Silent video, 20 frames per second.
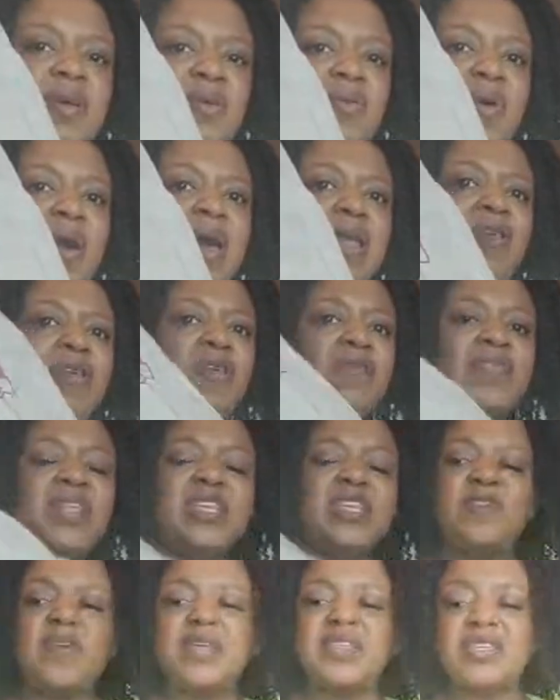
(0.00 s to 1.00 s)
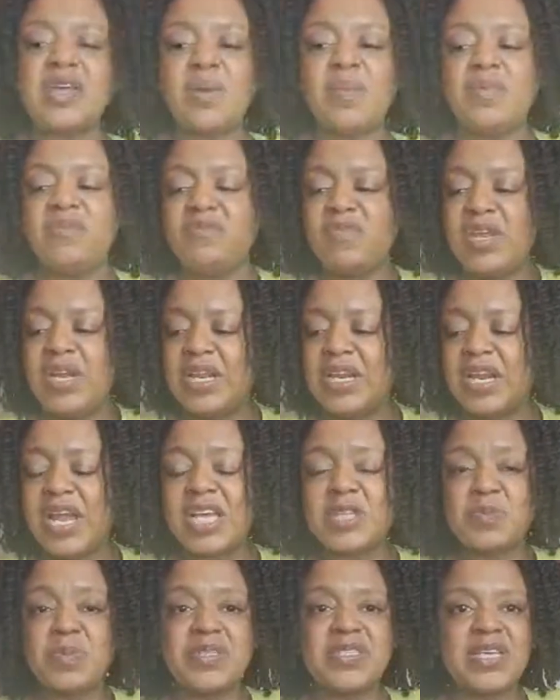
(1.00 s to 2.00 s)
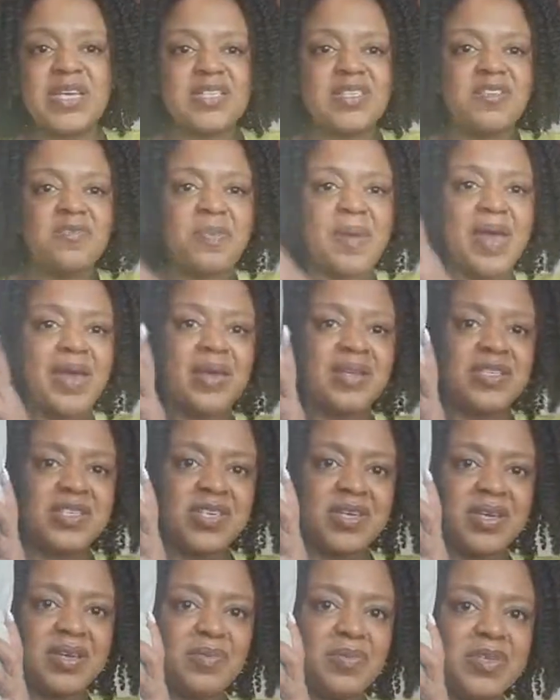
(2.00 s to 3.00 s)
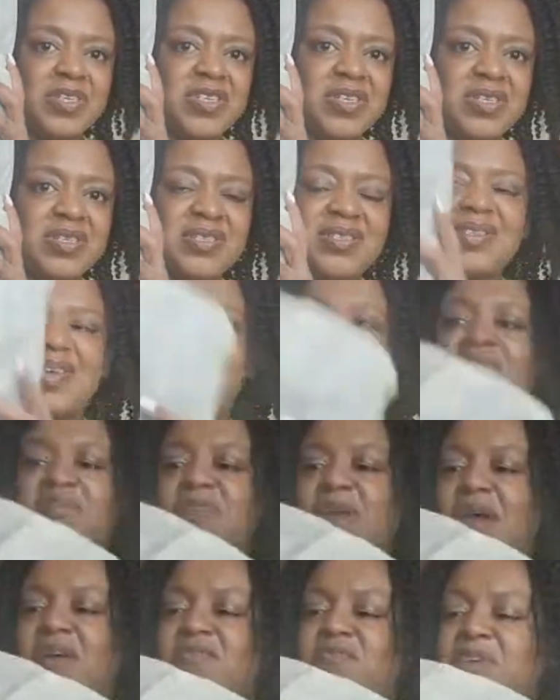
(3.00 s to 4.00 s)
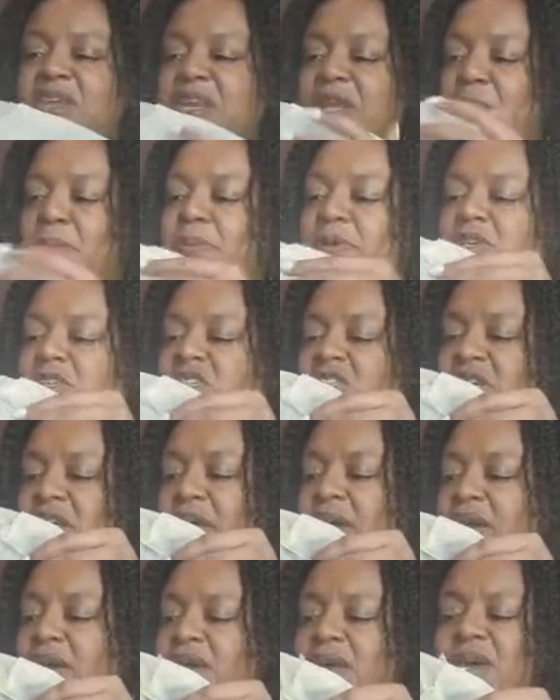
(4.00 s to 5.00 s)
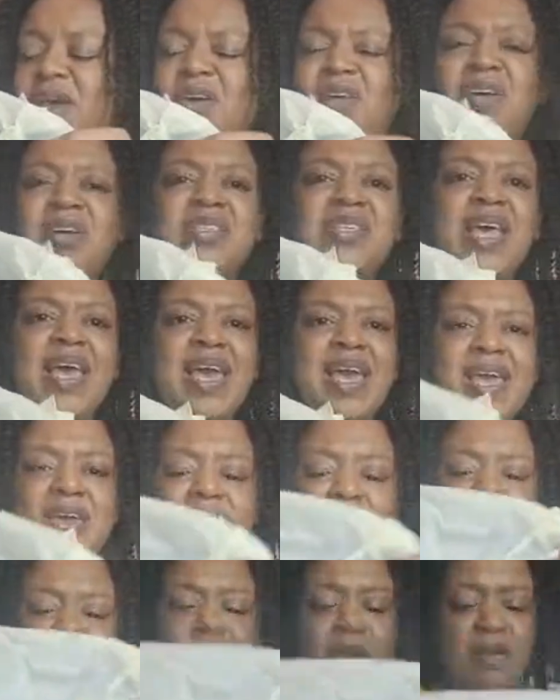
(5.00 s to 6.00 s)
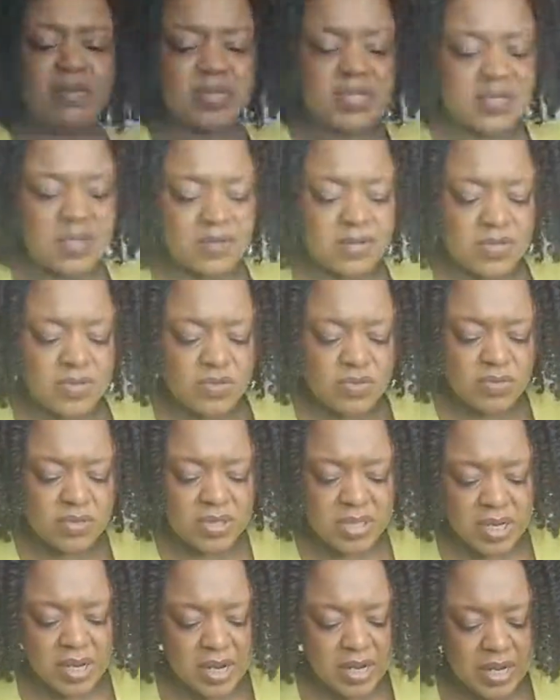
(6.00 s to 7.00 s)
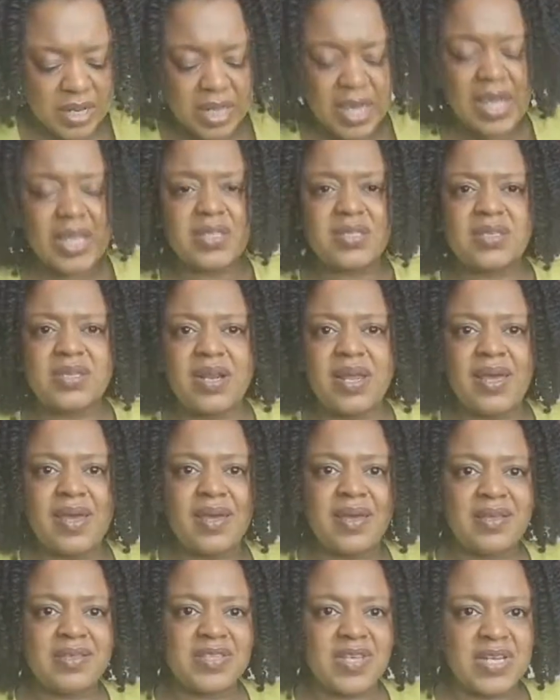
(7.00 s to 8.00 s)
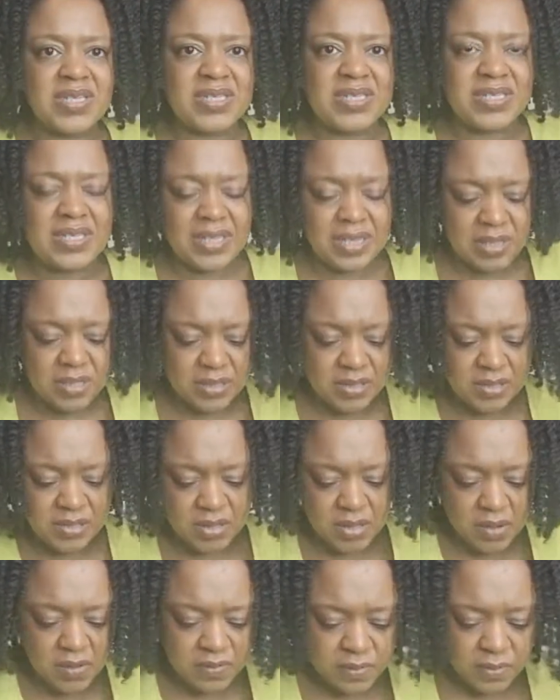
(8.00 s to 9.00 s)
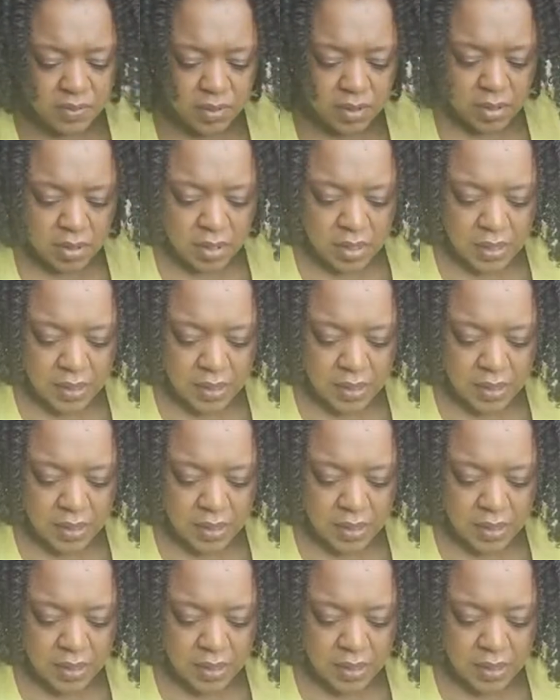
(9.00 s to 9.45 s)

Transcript: Quite a lot of these things come in really nice protective packaging, which is, I really appreciate, because I hate when you have stuff stored and then it gets like dusty and stuff.